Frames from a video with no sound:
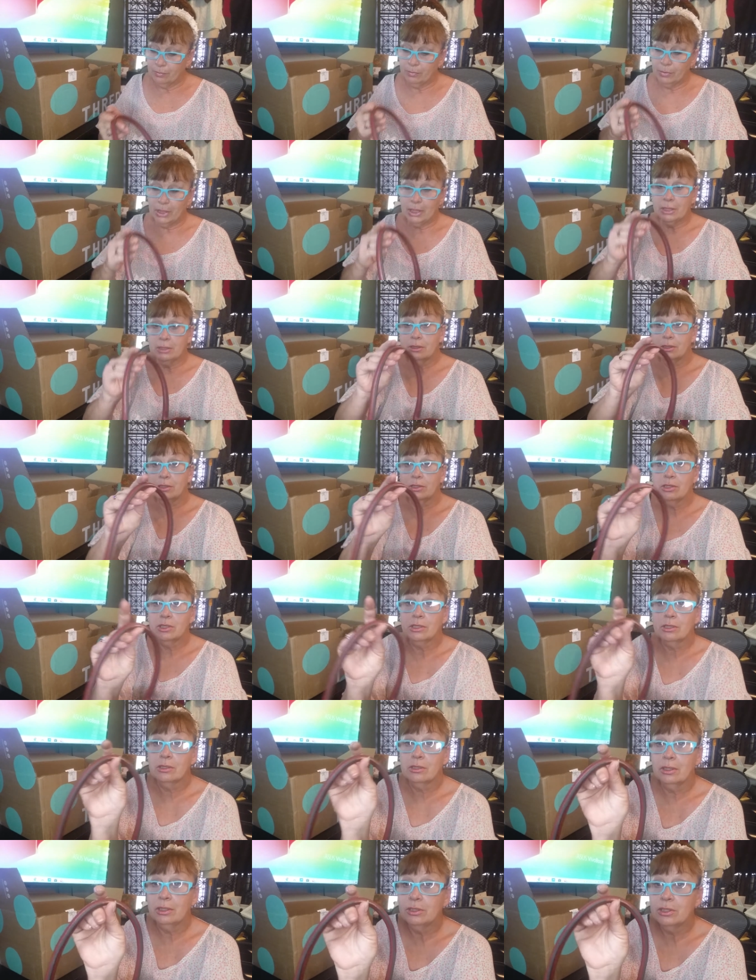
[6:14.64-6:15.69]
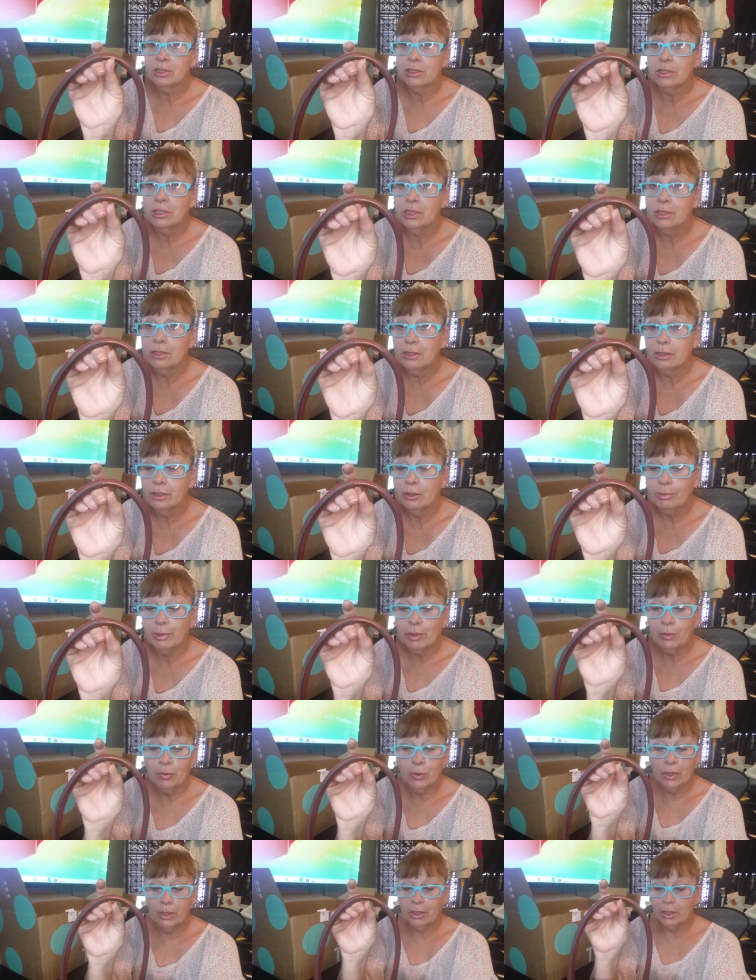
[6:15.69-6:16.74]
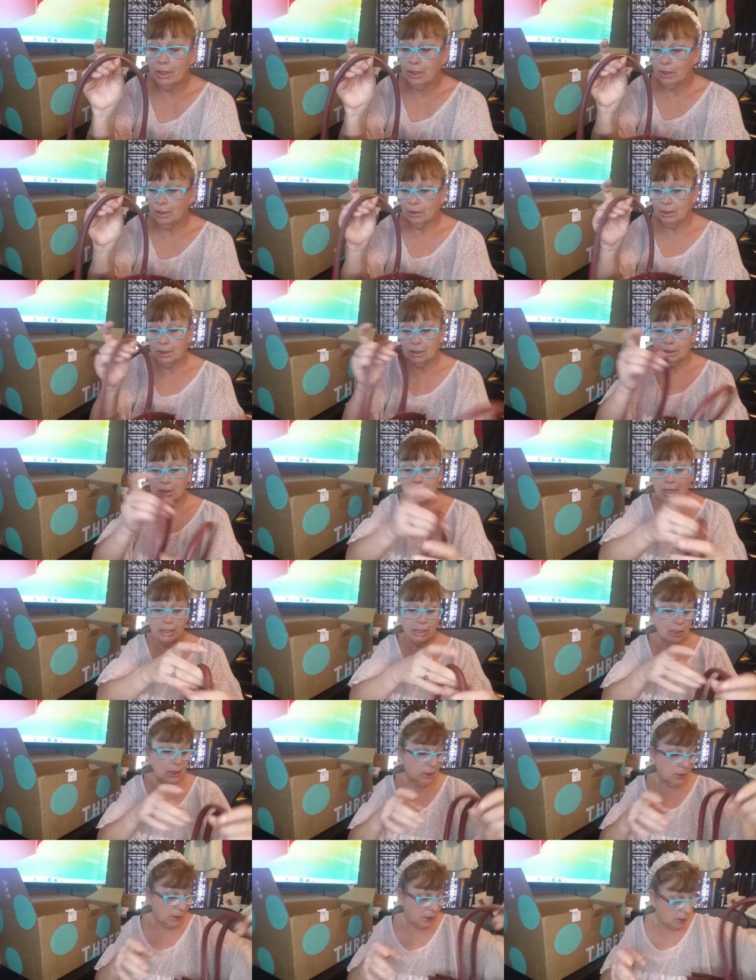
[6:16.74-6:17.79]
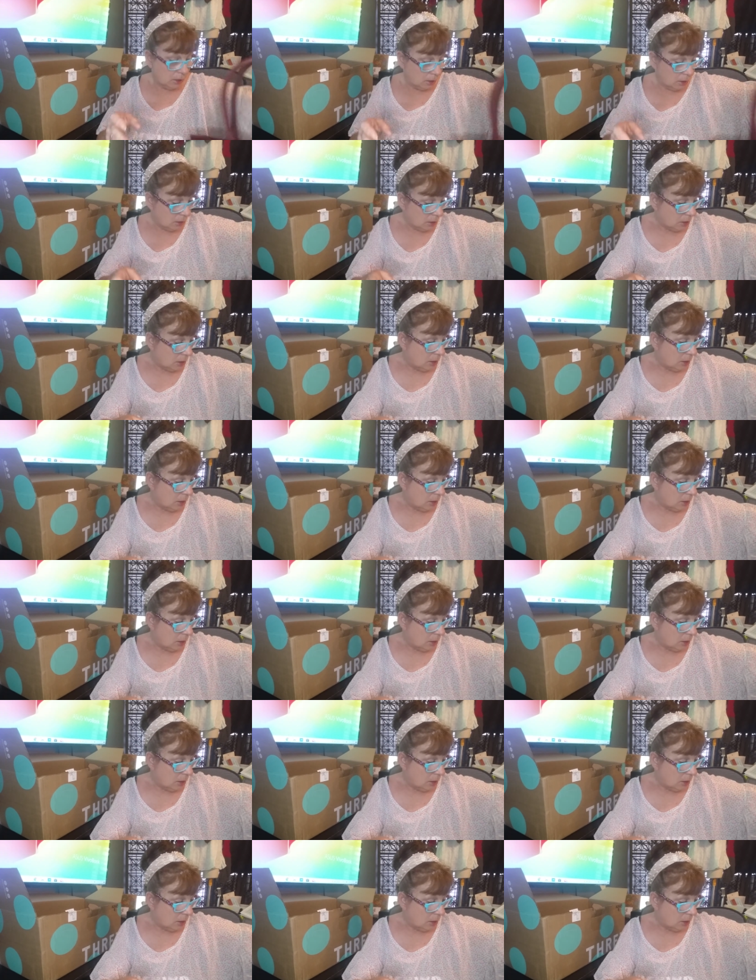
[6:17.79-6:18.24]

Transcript: because it's just it just needs a little bit of work and the lining cleaned